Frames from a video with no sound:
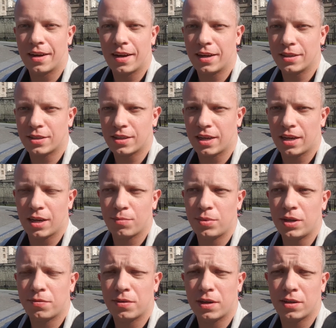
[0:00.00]
Guys,
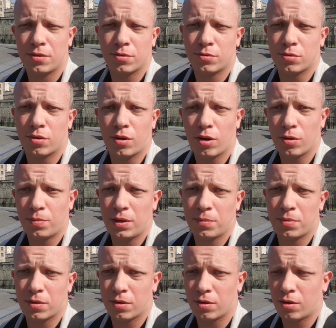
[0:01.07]
big thank you to all
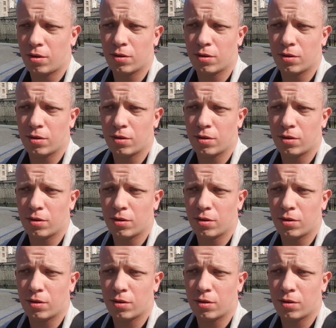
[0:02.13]
people,